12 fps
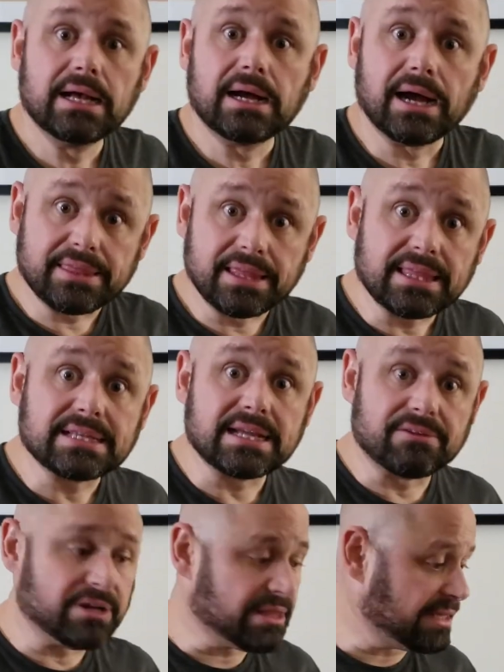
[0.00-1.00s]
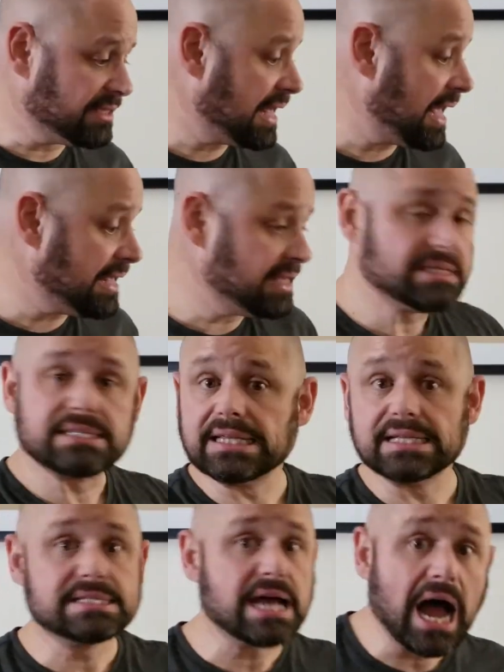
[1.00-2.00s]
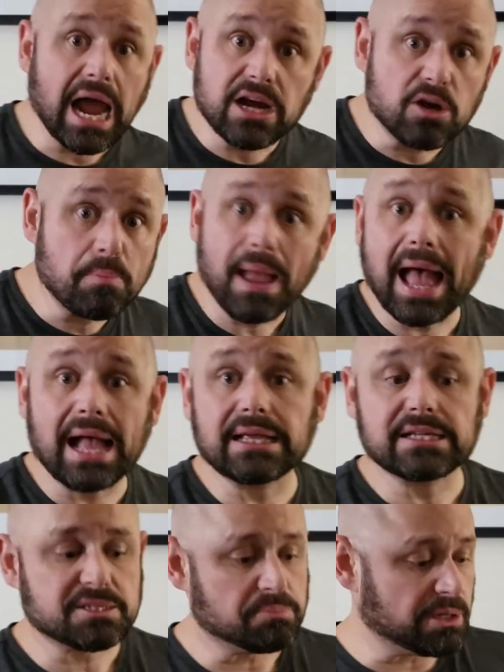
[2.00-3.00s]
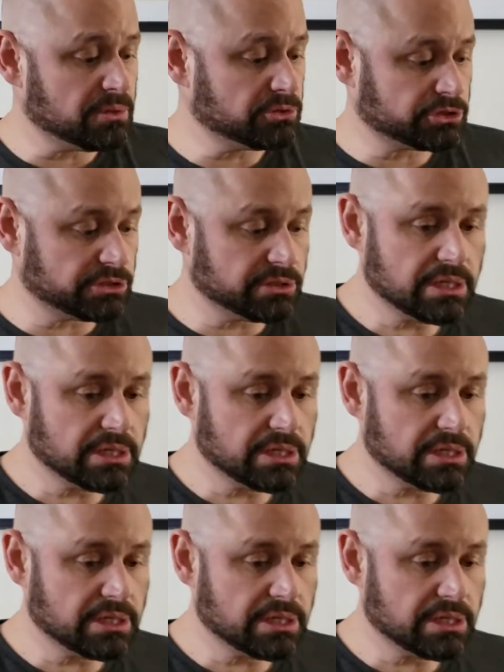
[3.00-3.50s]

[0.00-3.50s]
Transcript: I think that's everything. That is the entire pack explosion.